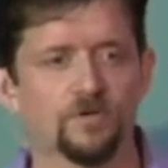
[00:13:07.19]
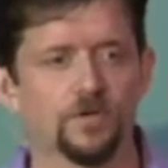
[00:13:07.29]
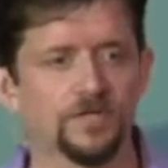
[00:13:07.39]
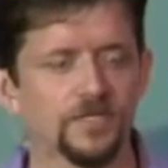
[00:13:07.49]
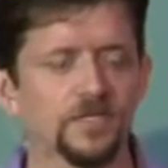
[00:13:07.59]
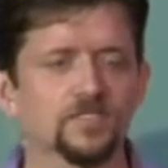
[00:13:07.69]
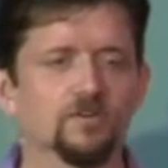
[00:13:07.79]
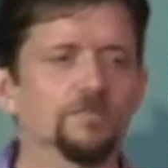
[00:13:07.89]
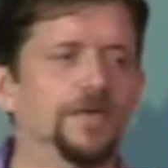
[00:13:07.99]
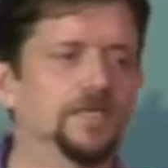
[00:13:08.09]
forward.
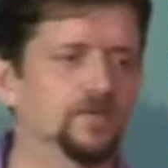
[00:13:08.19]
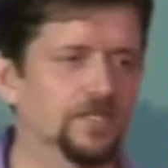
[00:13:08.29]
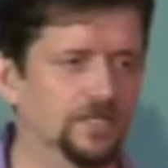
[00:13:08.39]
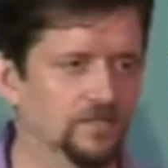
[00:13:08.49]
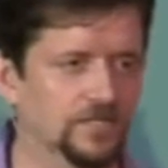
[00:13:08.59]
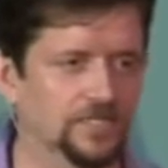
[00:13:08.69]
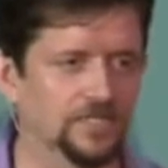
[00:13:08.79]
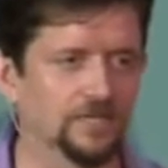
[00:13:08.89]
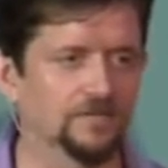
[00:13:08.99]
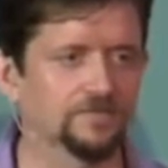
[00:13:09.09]
So I'll make you a deal, he
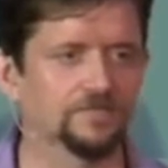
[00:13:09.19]
said.